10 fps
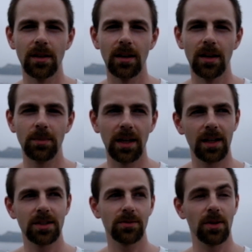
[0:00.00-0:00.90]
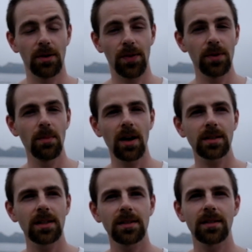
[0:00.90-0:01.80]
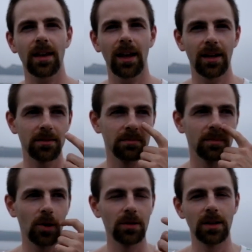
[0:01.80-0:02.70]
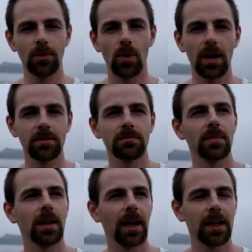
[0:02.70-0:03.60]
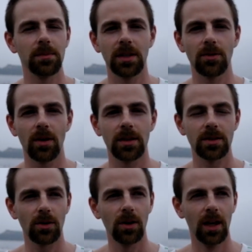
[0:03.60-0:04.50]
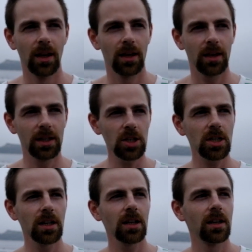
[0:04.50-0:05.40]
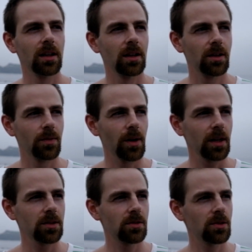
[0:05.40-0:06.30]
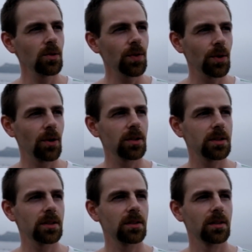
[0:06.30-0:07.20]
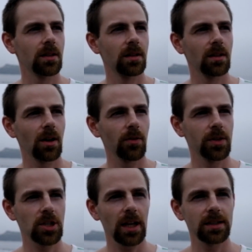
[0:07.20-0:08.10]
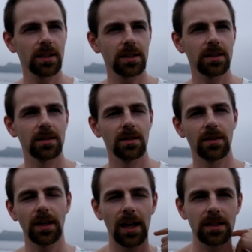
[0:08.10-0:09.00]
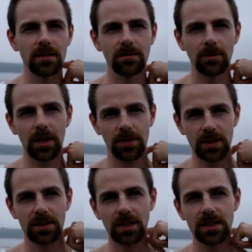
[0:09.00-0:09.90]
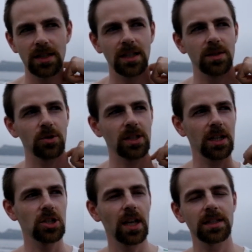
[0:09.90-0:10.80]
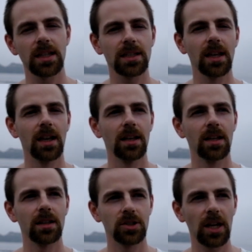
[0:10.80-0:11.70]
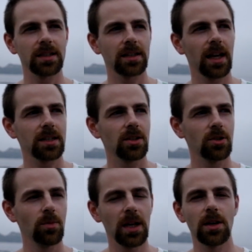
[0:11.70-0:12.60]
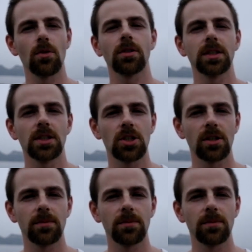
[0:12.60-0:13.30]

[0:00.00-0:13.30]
because there are 3 boxes and only one had a Bitcoin. So initially there are 2/3 of the chances that, like 66% chance that you made a wrong decision.